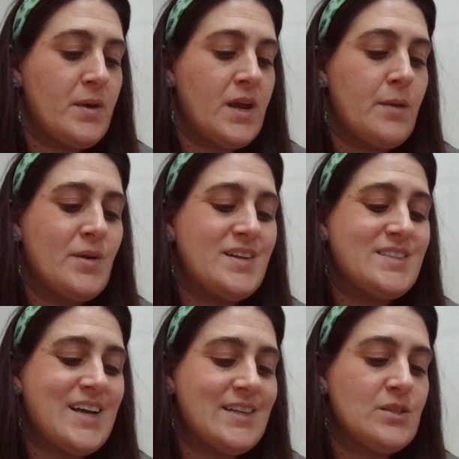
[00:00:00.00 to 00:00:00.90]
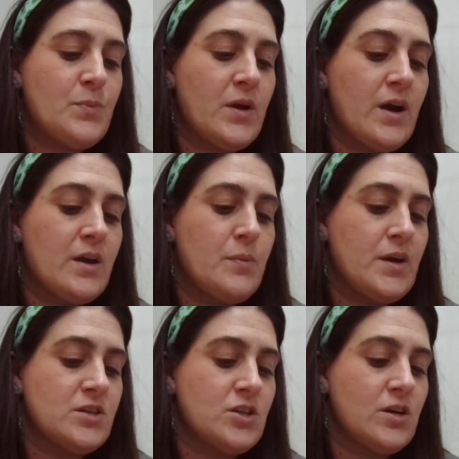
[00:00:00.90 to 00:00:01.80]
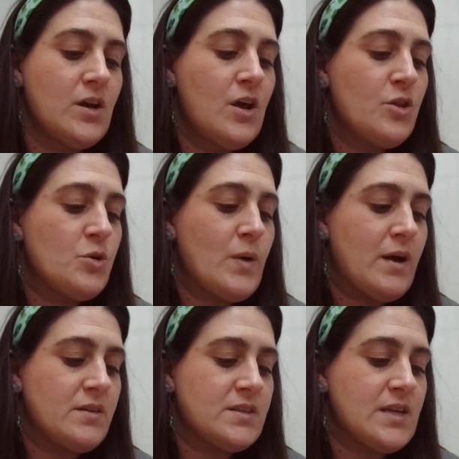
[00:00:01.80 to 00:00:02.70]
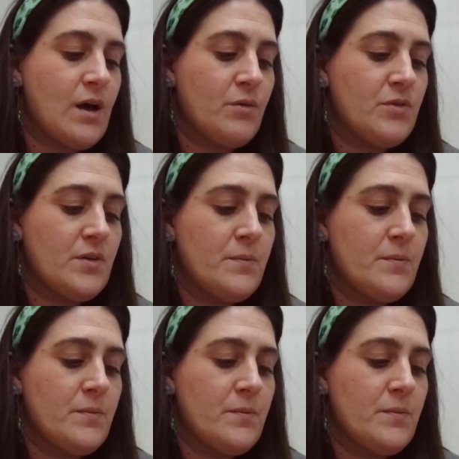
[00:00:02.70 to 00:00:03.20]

became an intense preoccupation throughout the South.